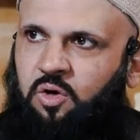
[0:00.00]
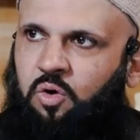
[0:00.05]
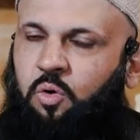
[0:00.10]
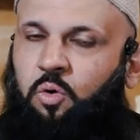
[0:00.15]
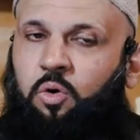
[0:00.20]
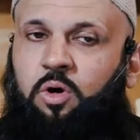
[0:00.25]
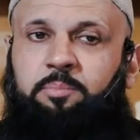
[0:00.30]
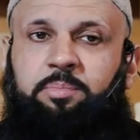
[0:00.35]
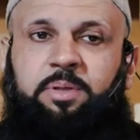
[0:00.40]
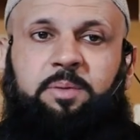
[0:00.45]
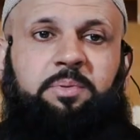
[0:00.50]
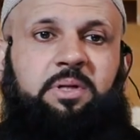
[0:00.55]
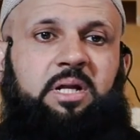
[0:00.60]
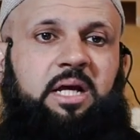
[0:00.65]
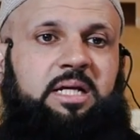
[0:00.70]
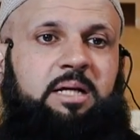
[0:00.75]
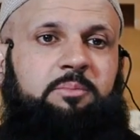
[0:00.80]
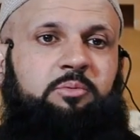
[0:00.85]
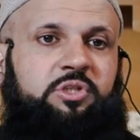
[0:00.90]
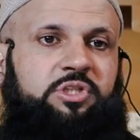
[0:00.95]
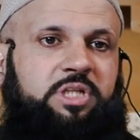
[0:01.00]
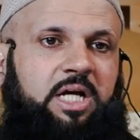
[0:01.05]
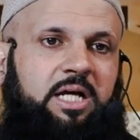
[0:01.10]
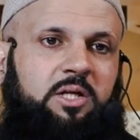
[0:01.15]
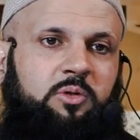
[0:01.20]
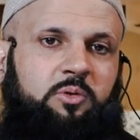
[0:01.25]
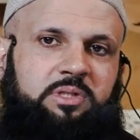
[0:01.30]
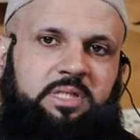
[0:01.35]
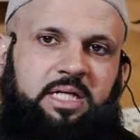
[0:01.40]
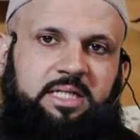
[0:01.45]
Or people like Abu
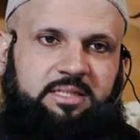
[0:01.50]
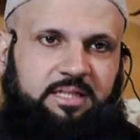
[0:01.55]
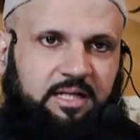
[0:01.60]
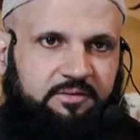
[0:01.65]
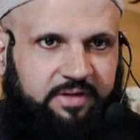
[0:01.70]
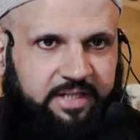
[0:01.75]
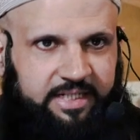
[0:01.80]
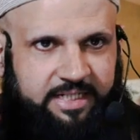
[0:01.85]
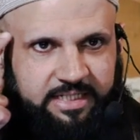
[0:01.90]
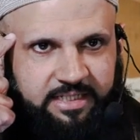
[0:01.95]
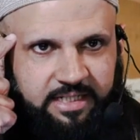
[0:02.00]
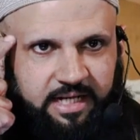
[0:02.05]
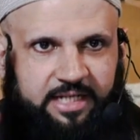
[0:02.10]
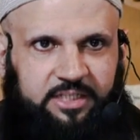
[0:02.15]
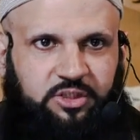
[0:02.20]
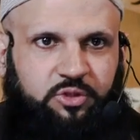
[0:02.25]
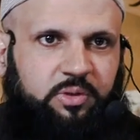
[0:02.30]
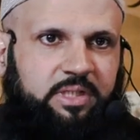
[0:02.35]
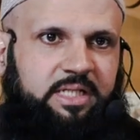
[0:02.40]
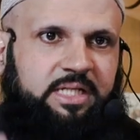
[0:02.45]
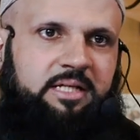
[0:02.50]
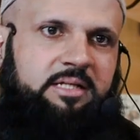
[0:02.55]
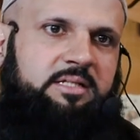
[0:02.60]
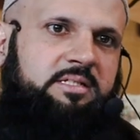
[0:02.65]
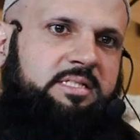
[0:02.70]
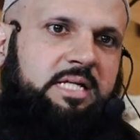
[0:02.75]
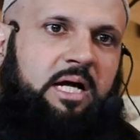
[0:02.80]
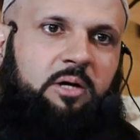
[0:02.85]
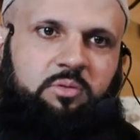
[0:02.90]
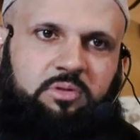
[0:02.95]
Jahl who think they're very intellectually
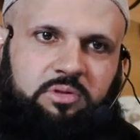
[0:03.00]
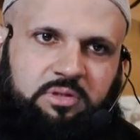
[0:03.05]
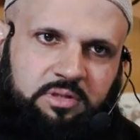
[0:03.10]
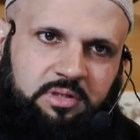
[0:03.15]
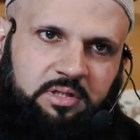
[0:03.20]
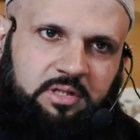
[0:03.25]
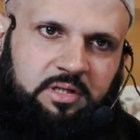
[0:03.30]
sound.